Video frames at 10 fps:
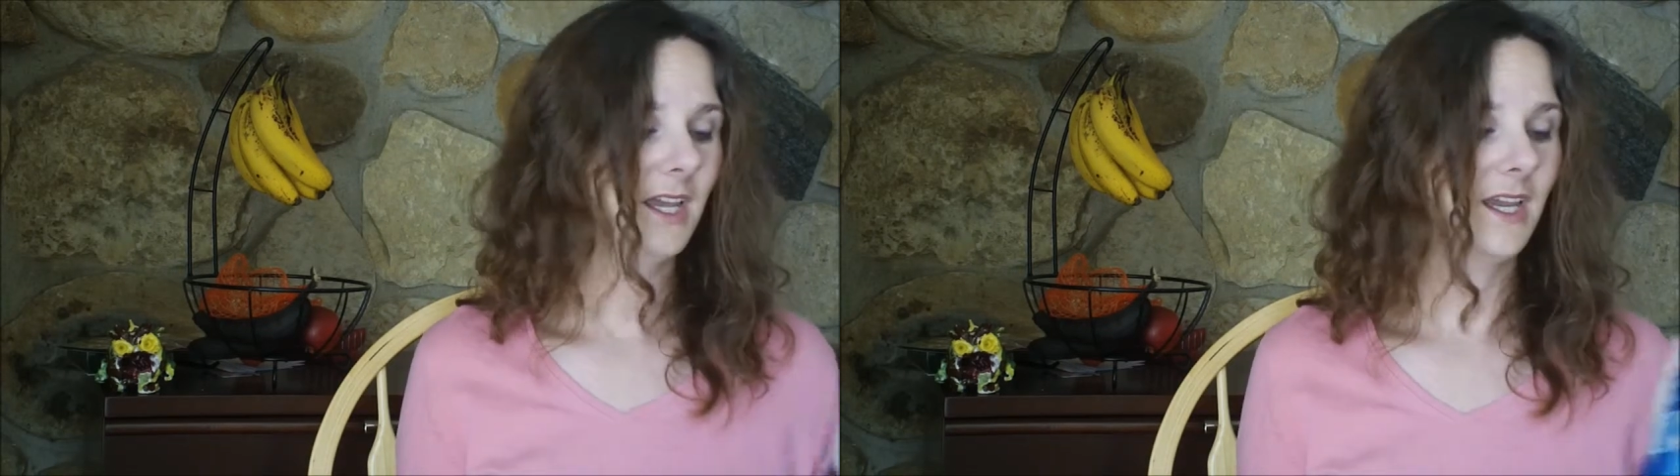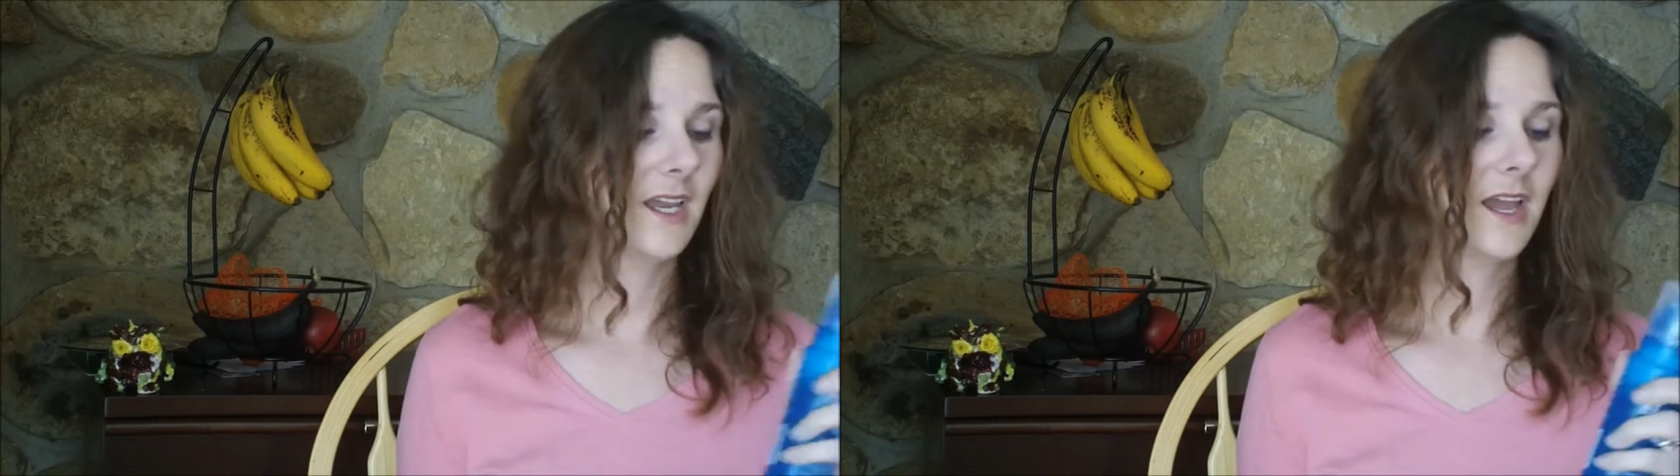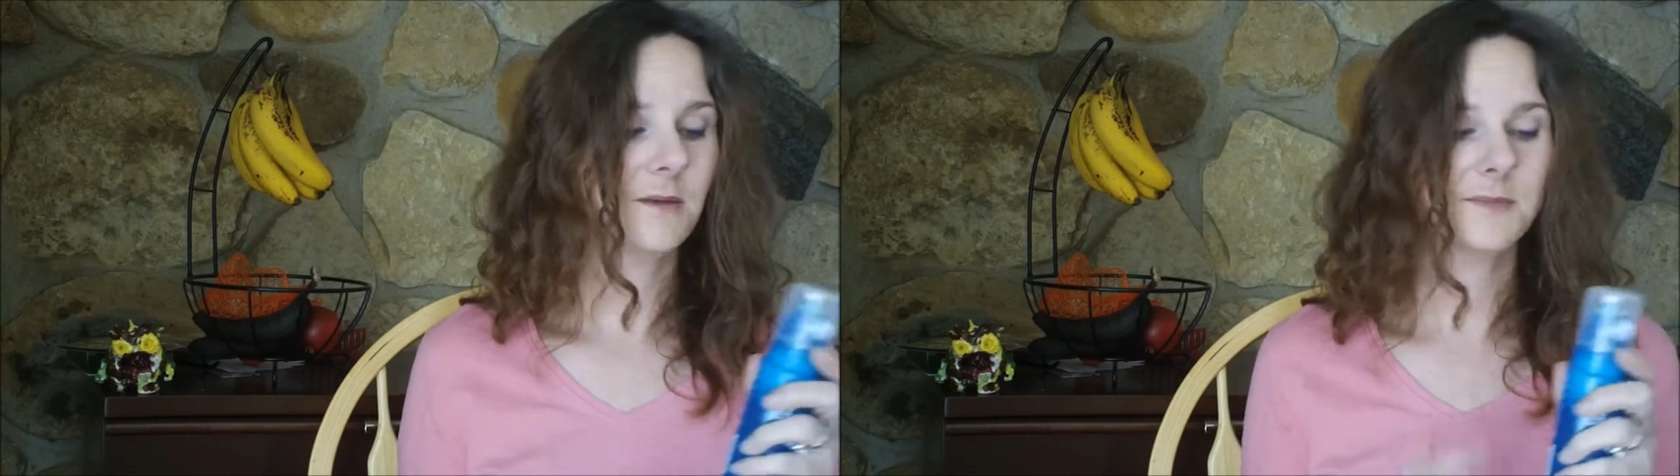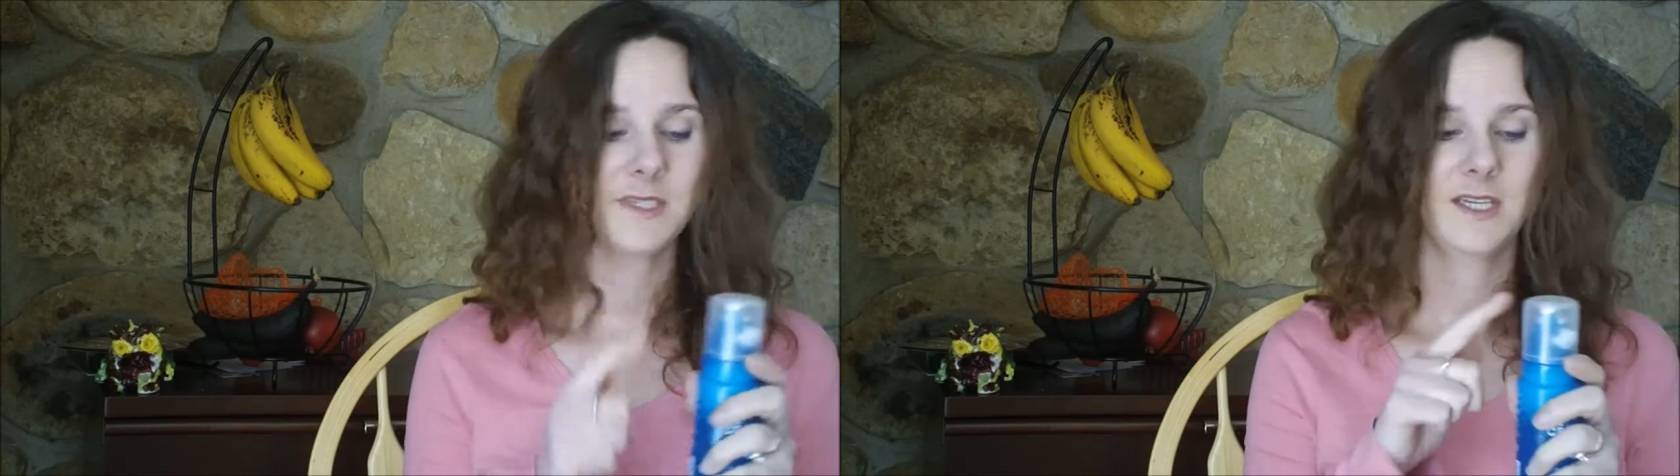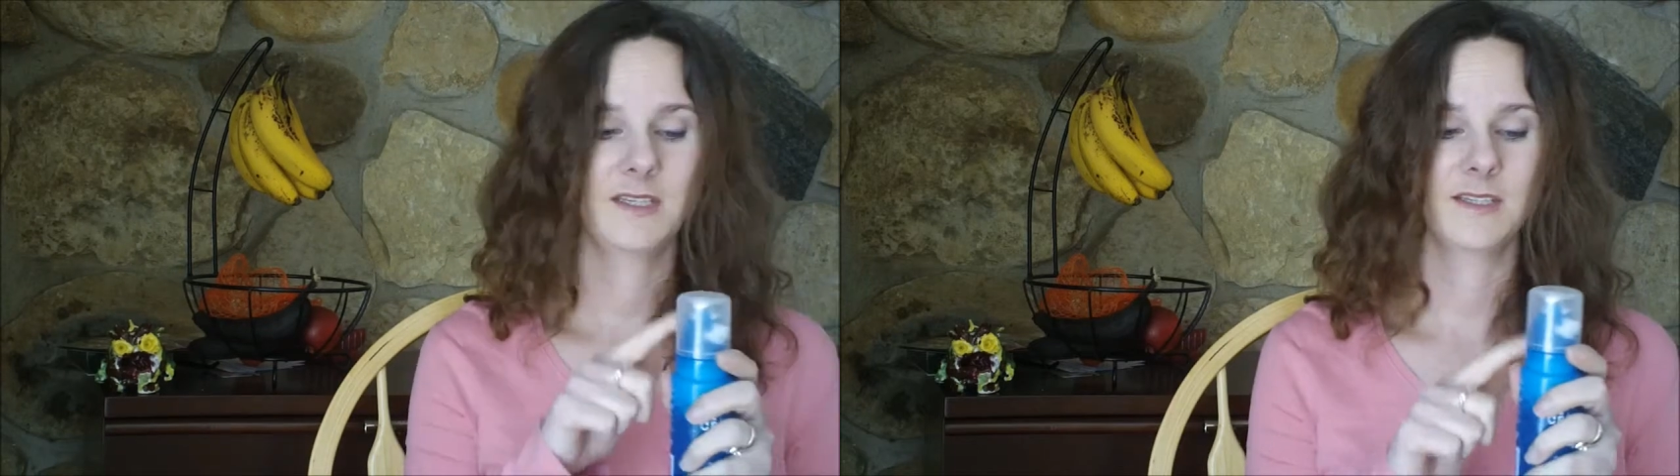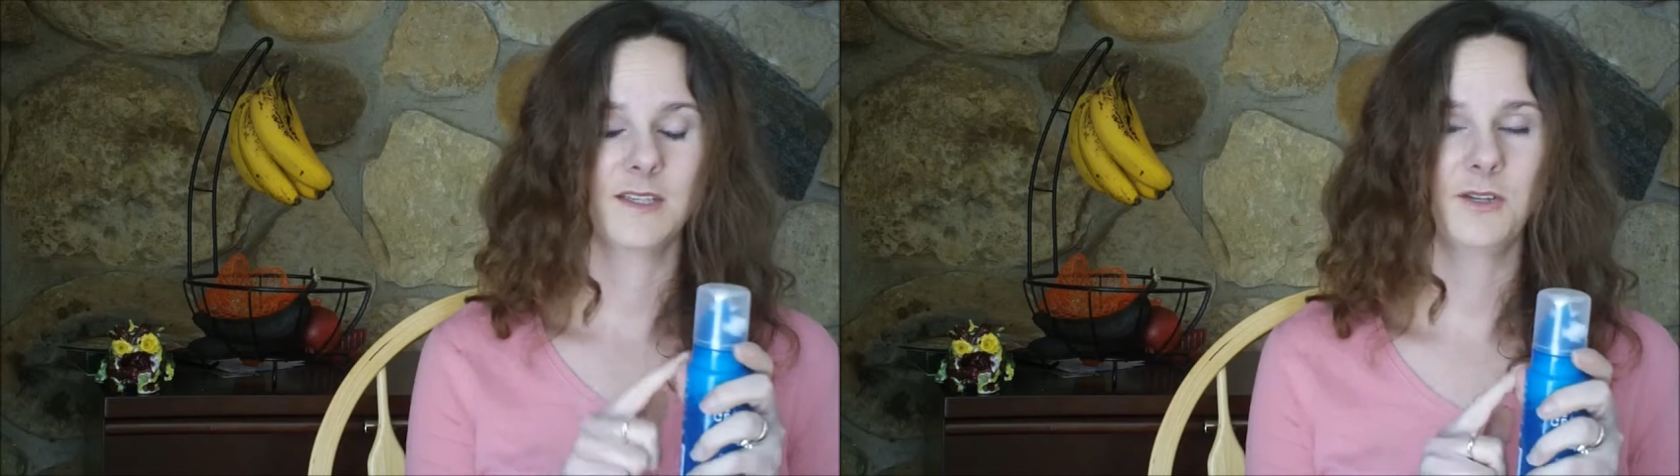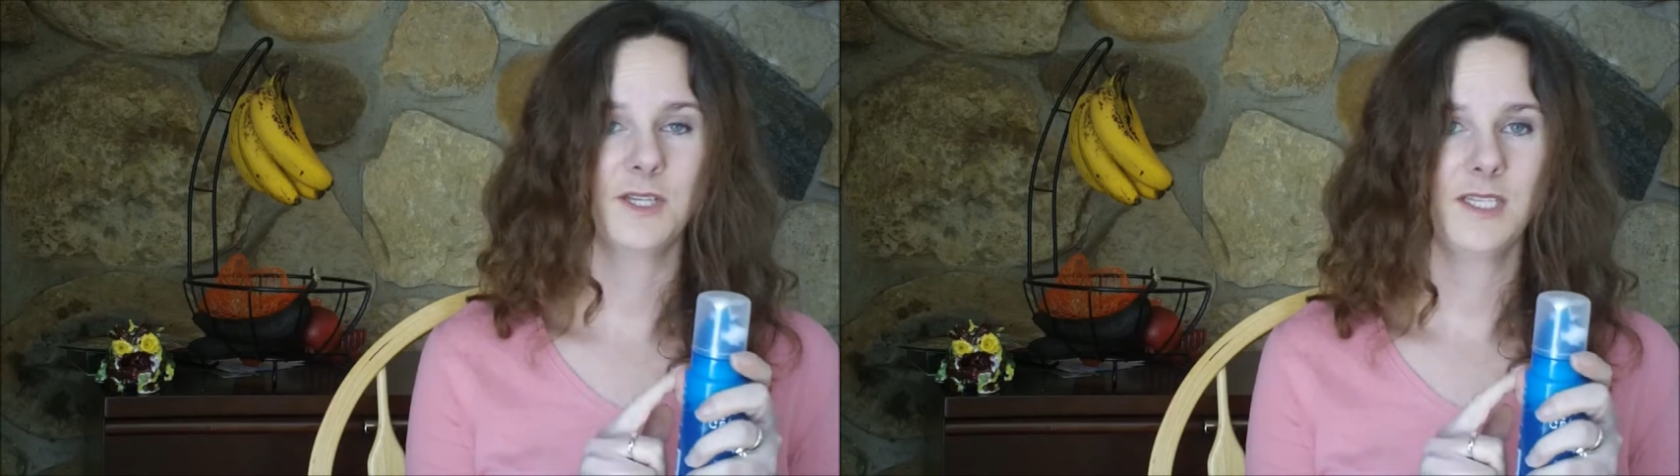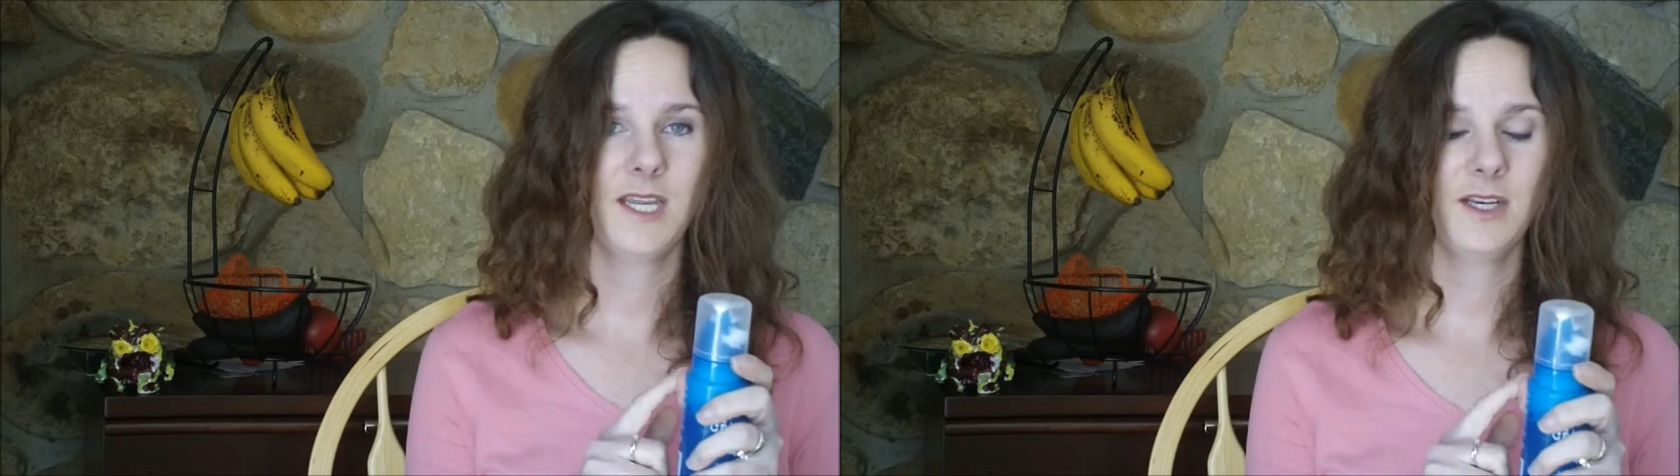It comes in this little
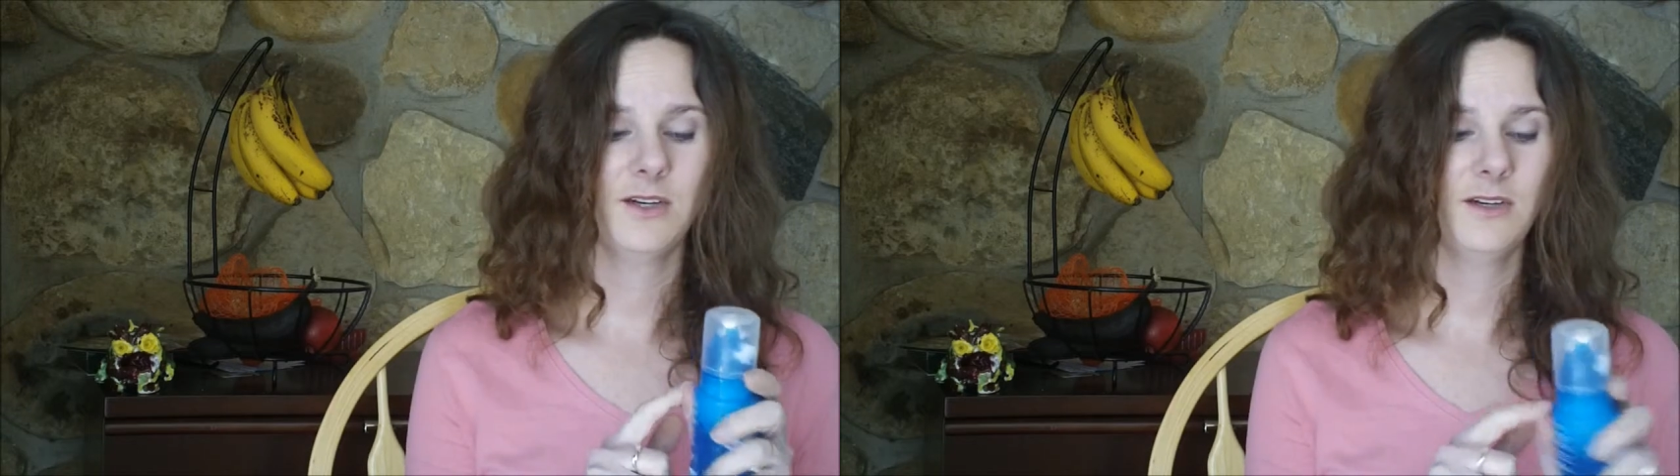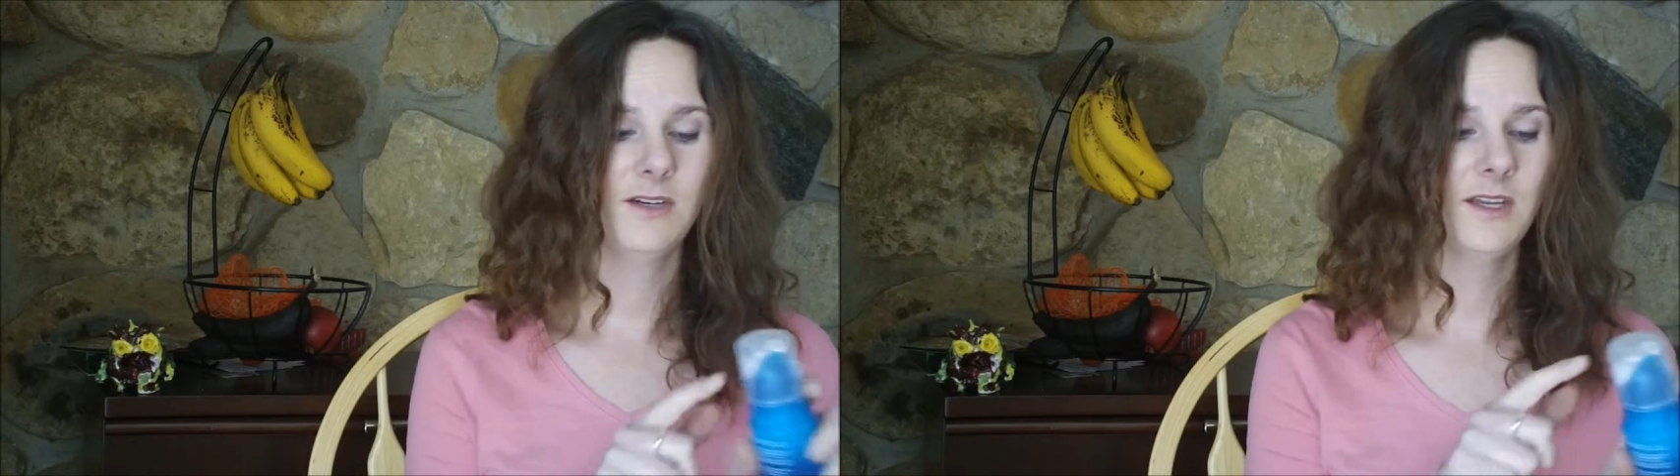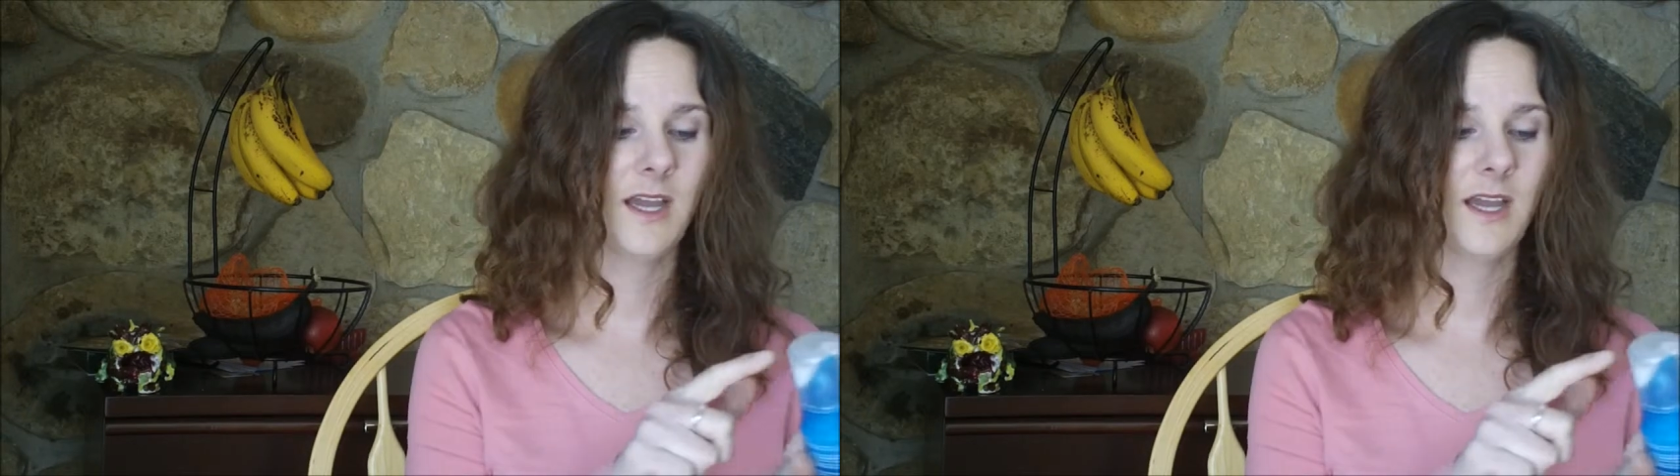container.